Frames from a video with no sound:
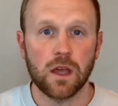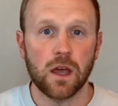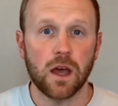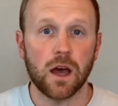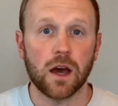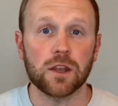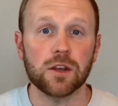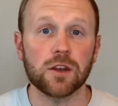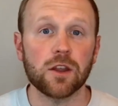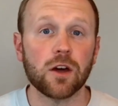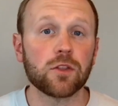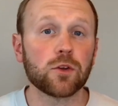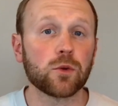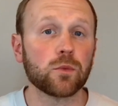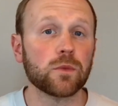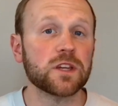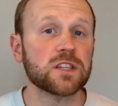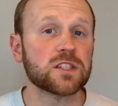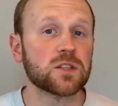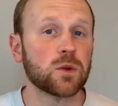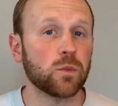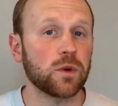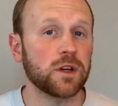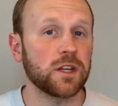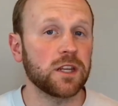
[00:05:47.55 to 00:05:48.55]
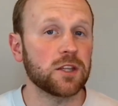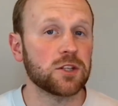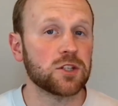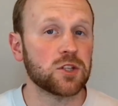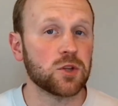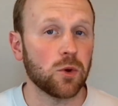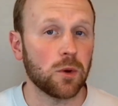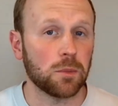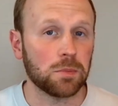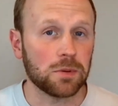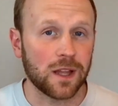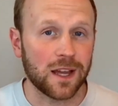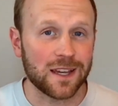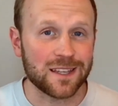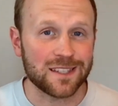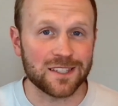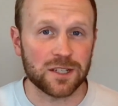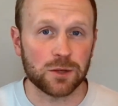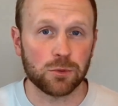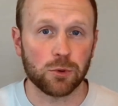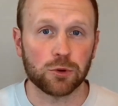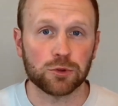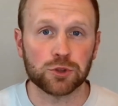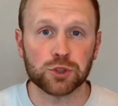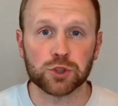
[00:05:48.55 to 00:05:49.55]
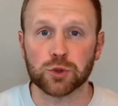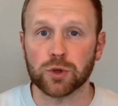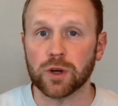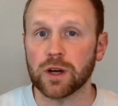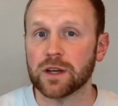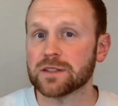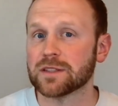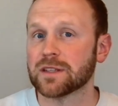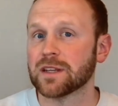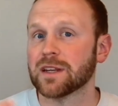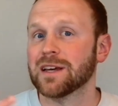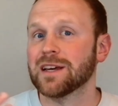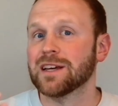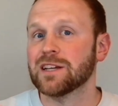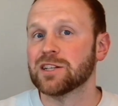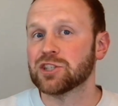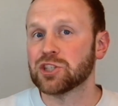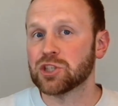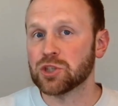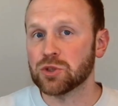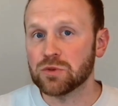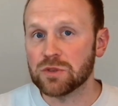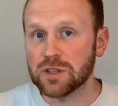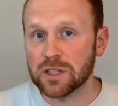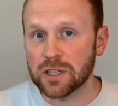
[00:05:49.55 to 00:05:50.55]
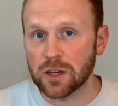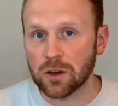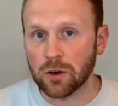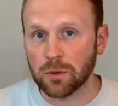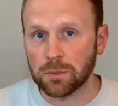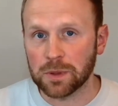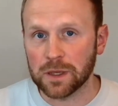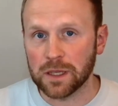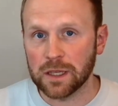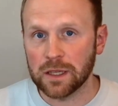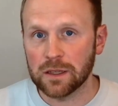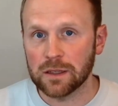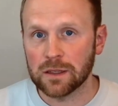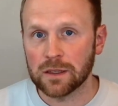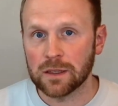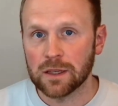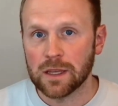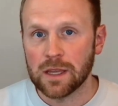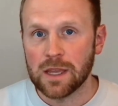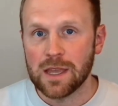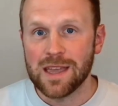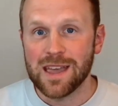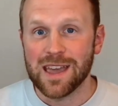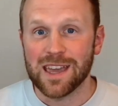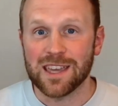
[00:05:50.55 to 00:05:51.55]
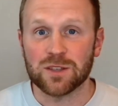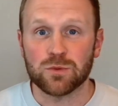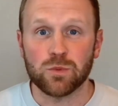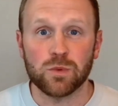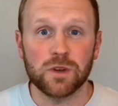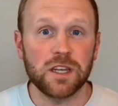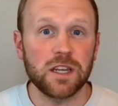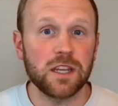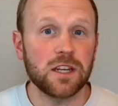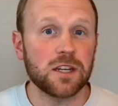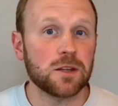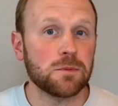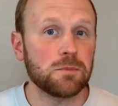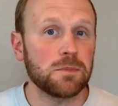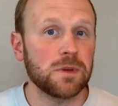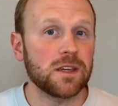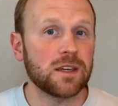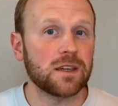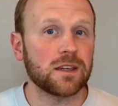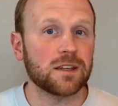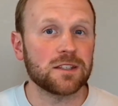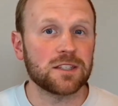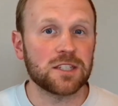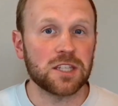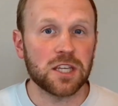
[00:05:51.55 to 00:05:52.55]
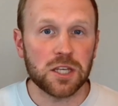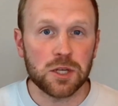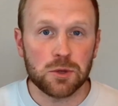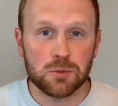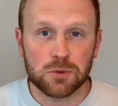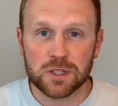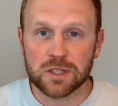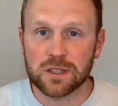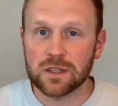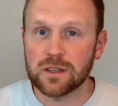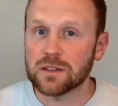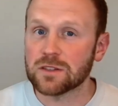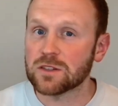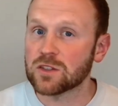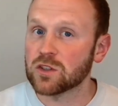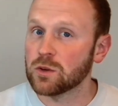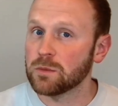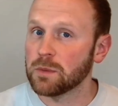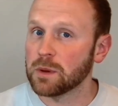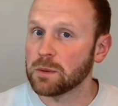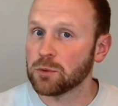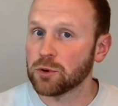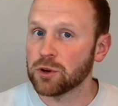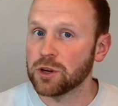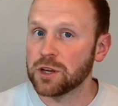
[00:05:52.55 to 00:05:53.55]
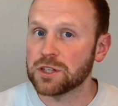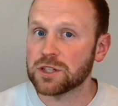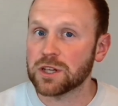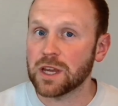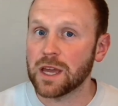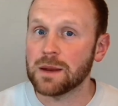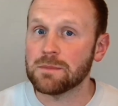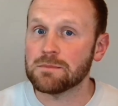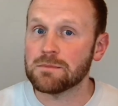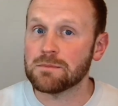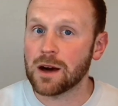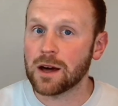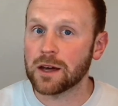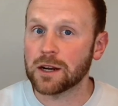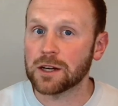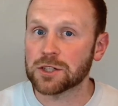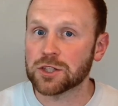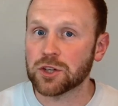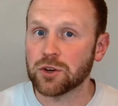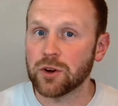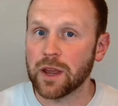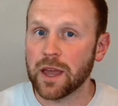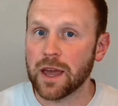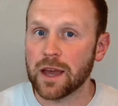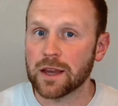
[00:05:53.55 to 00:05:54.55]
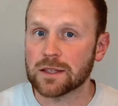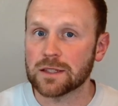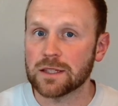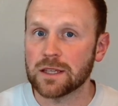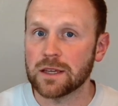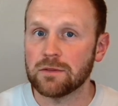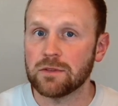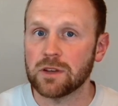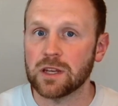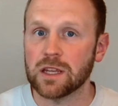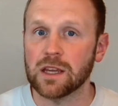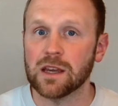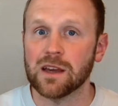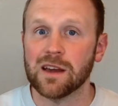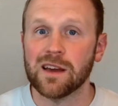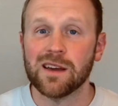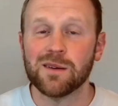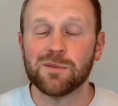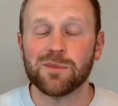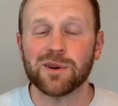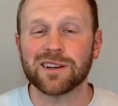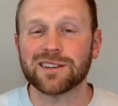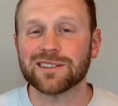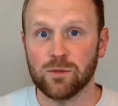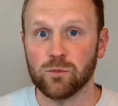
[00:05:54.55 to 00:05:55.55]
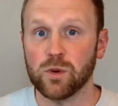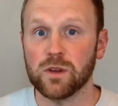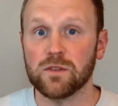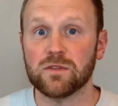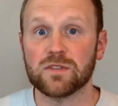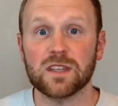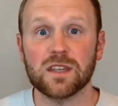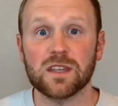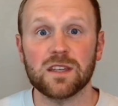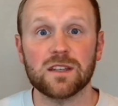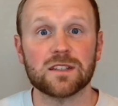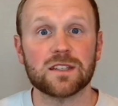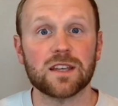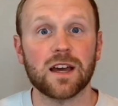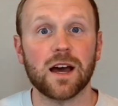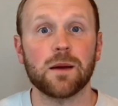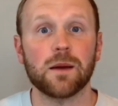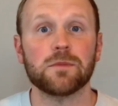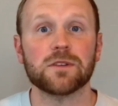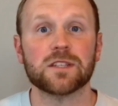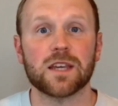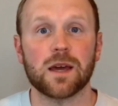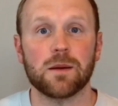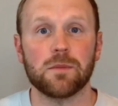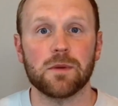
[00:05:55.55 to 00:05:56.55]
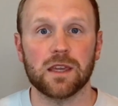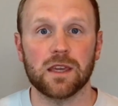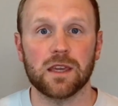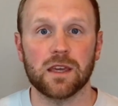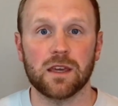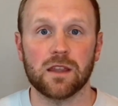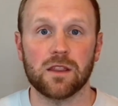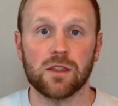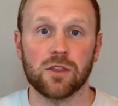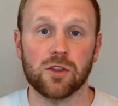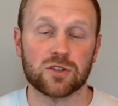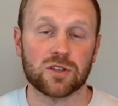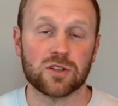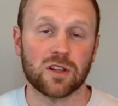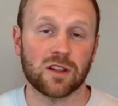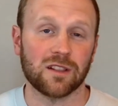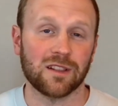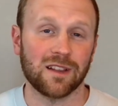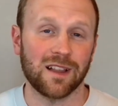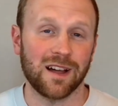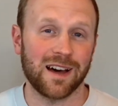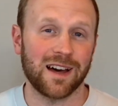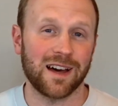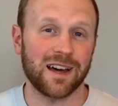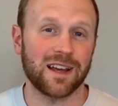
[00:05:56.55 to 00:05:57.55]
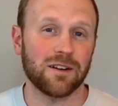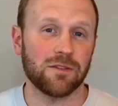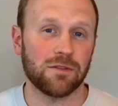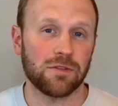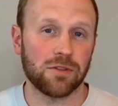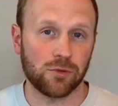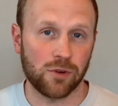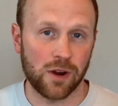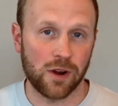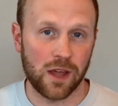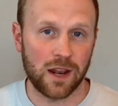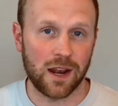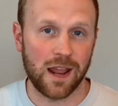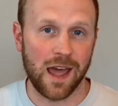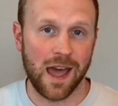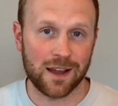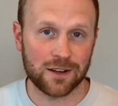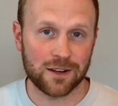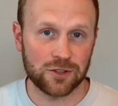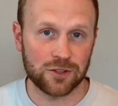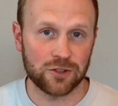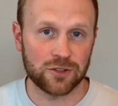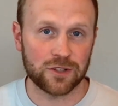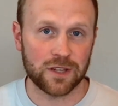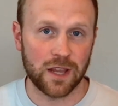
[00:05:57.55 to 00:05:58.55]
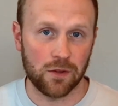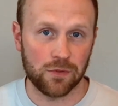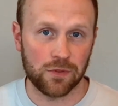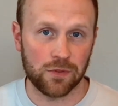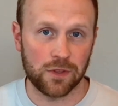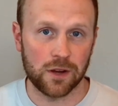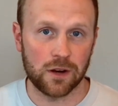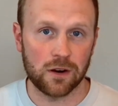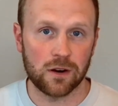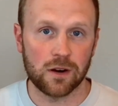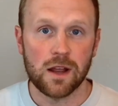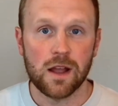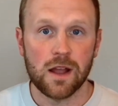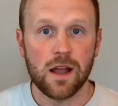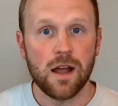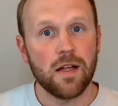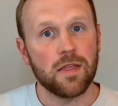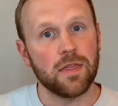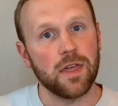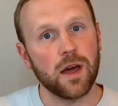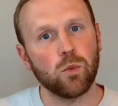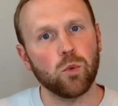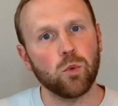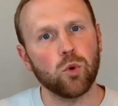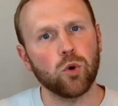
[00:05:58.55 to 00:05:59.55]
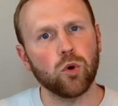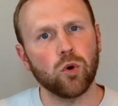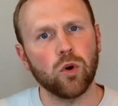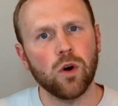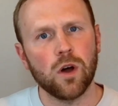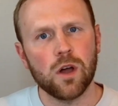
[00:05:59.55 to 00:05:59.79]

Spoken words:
Another reason we need to apply zero trust to DLP is we need to be continuously assuming breach and monitoring activity, because we've seen time and time again, there's a lot of threat actors out there that will